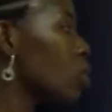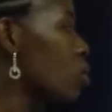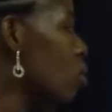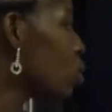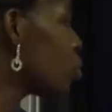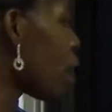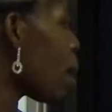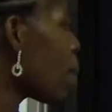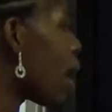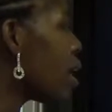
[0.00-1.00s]
So
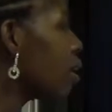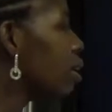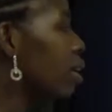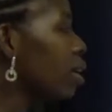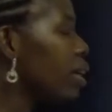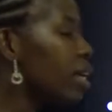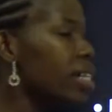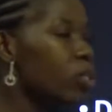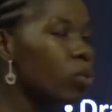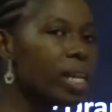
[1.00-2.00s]
drama
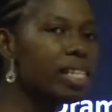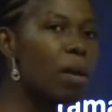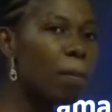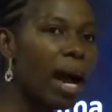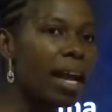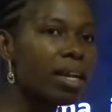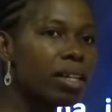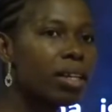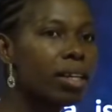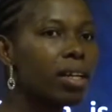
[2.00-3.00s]
is written by
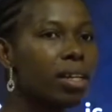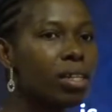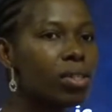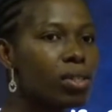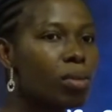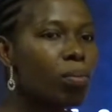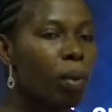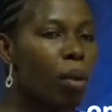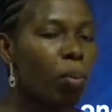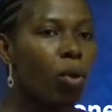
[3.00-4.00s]

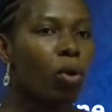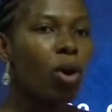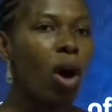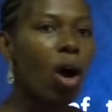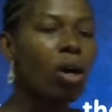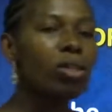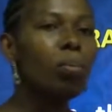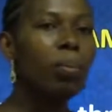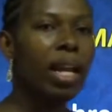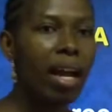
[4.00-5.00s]
people
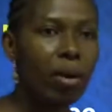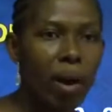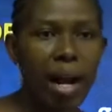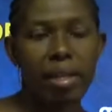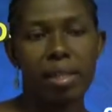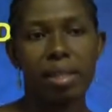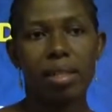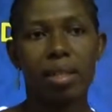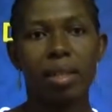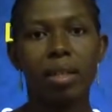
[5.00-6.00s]
called playwrights.
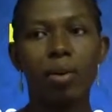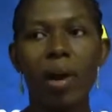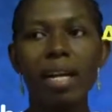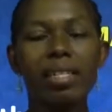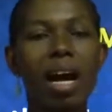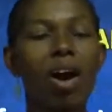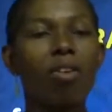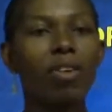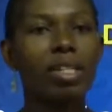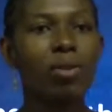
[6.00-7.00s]
The writer
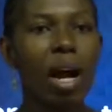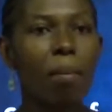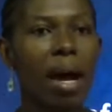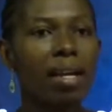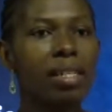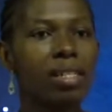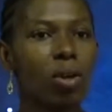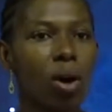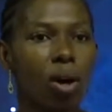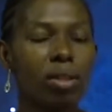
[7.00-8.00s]
of a drama is
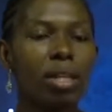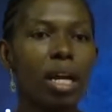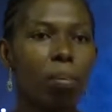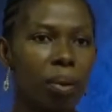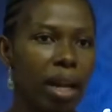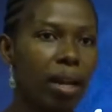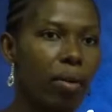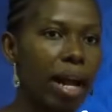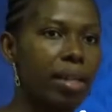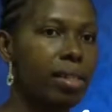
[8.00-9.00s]
called a
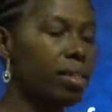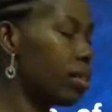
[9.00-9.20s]
playwright.